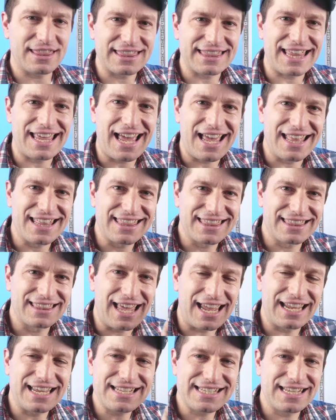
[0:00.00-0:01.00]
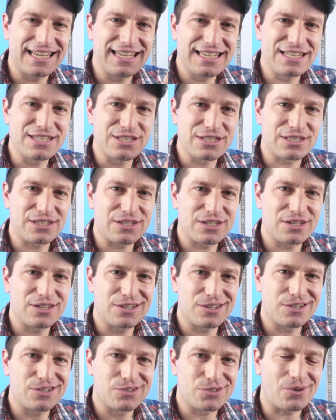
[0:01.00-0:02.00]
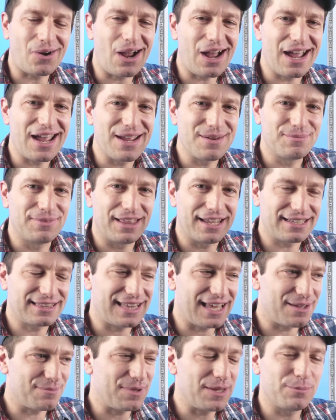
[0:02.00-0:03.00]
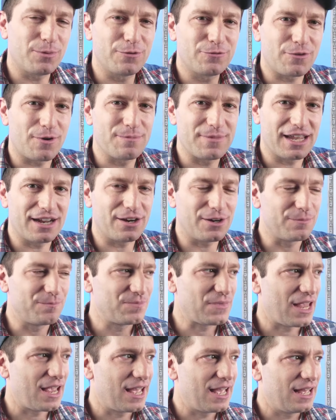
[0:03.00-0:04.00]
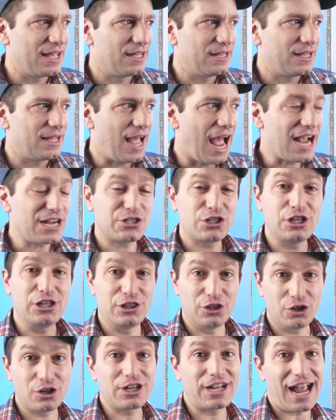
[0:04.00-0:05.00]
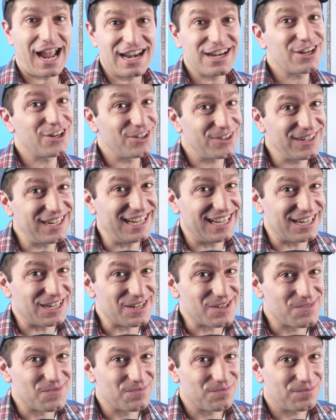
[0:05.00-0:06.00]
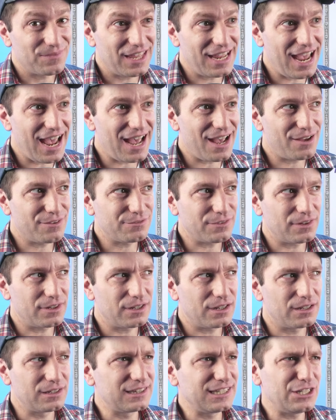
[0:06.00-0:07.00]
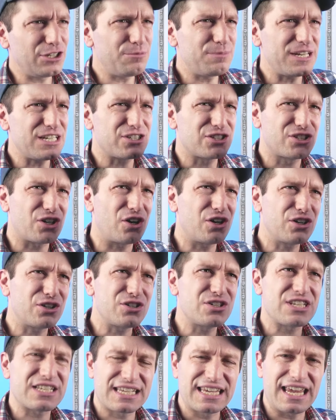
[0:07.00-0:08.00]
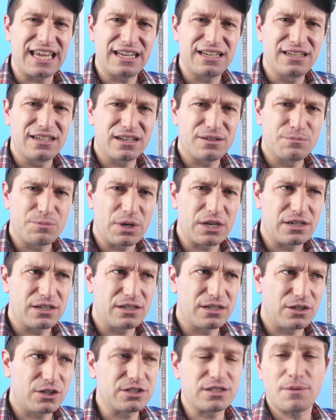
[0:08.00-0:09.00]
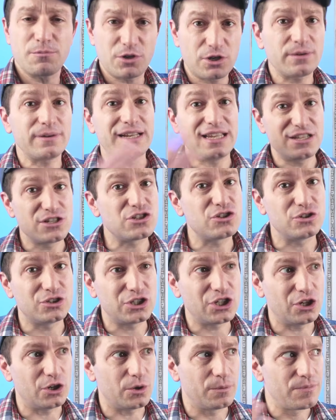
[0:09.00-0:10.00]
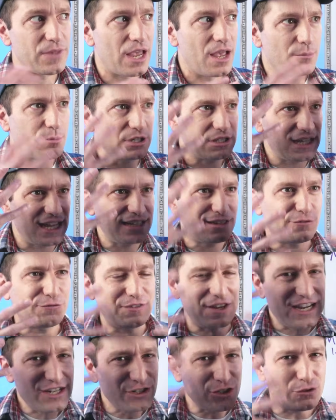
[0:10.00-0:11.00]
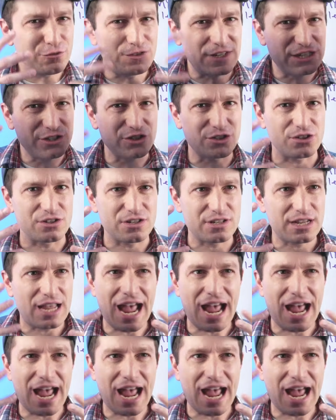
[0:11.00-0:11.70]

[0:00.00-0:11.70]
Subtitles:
that, I guess his tribe, like that, people from there actually look kind of Korean. They have a little bit darker skin, but some Koreans do too. But like the facial features